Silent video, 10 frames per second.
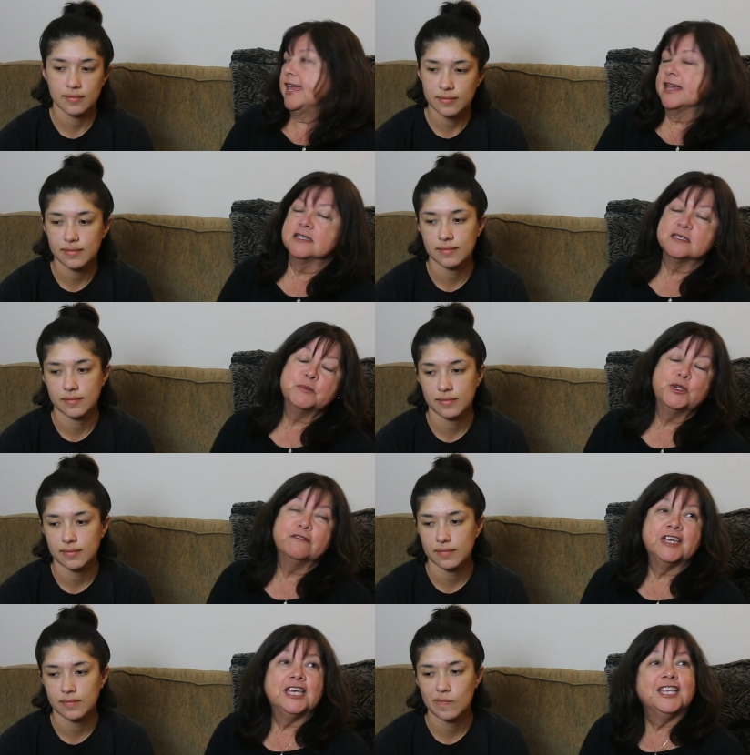Speaker 1: hands
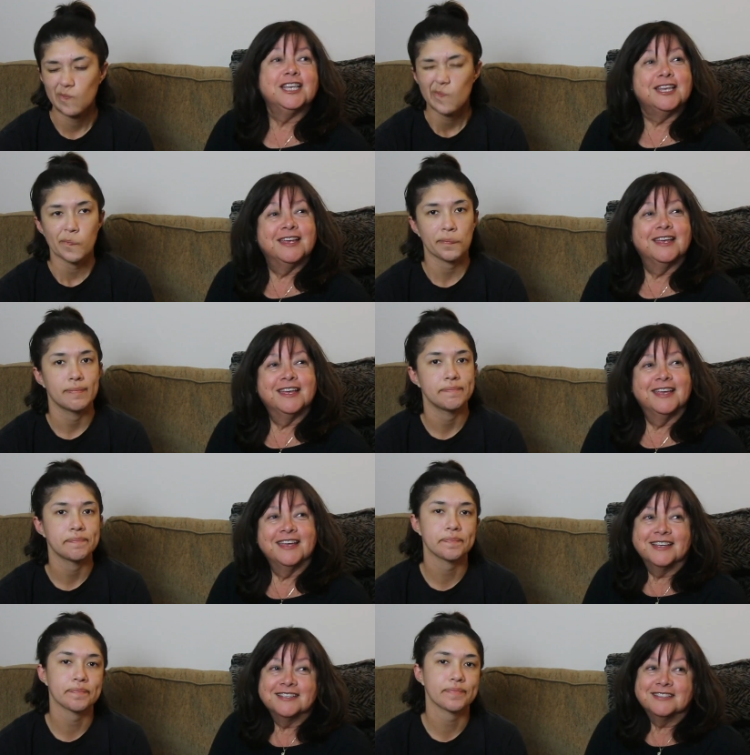moving.
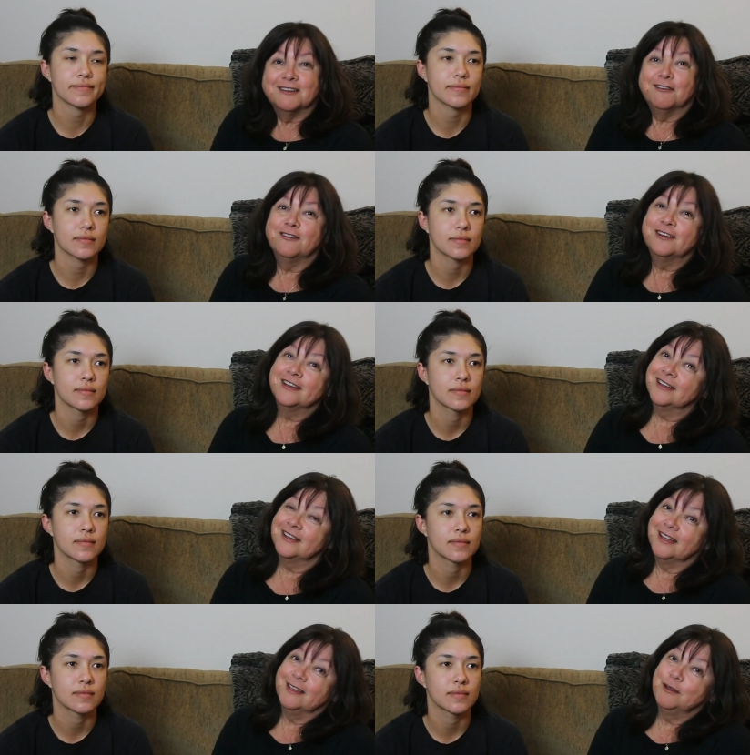So
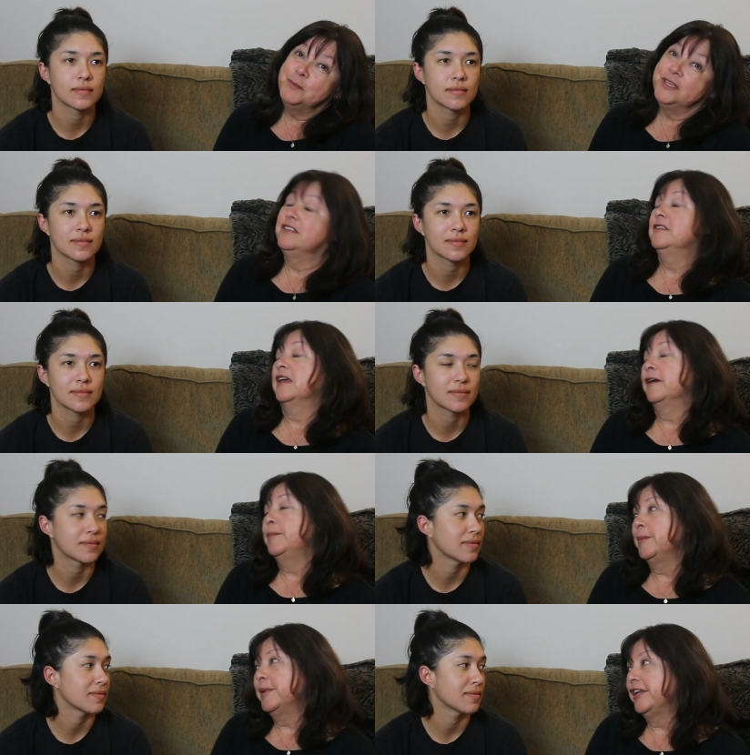hope you I
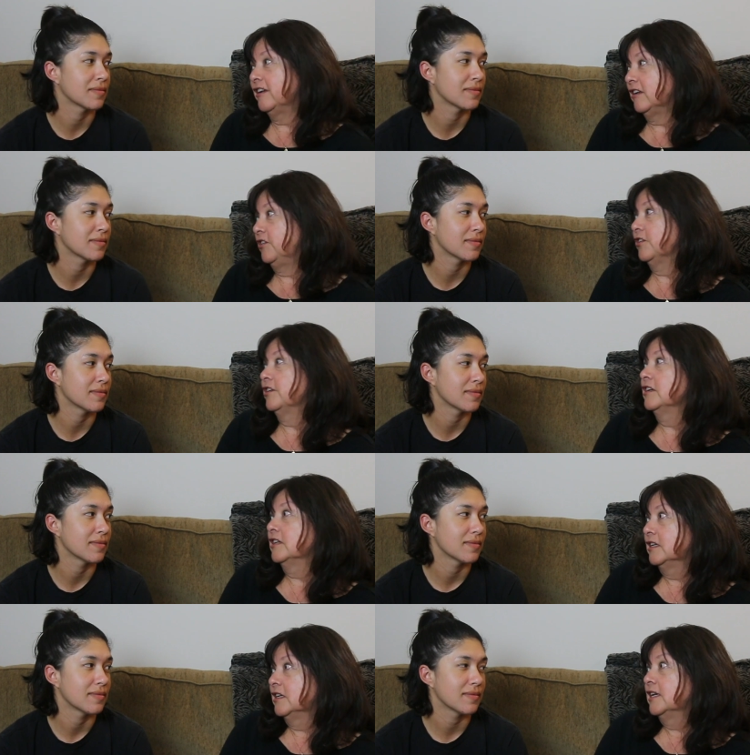hope you put it in your
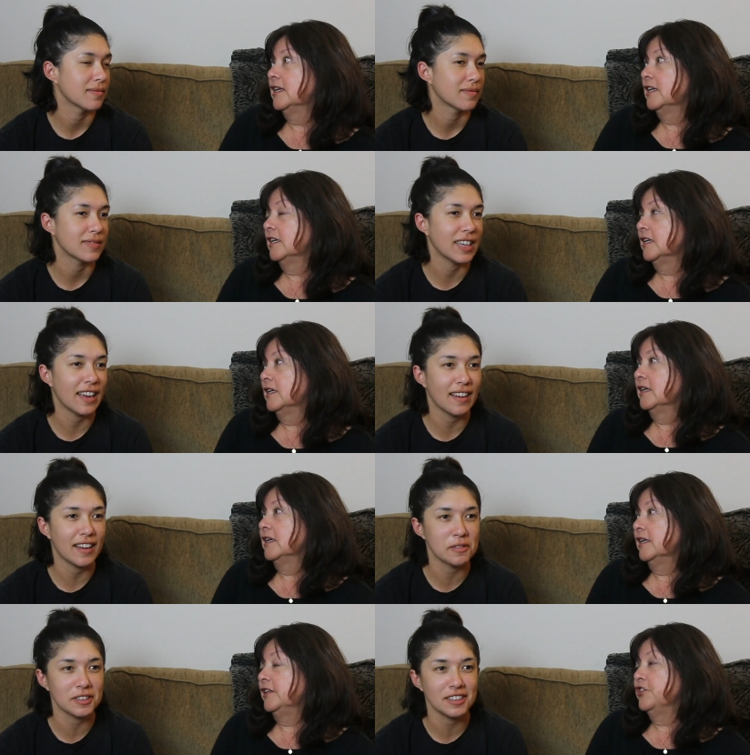
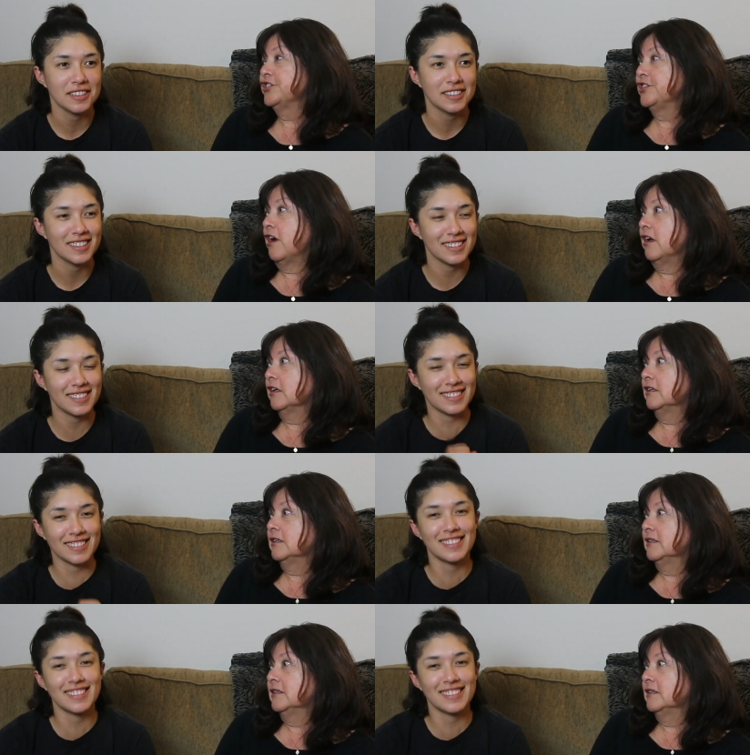
Speaker 2: yeah in your stock.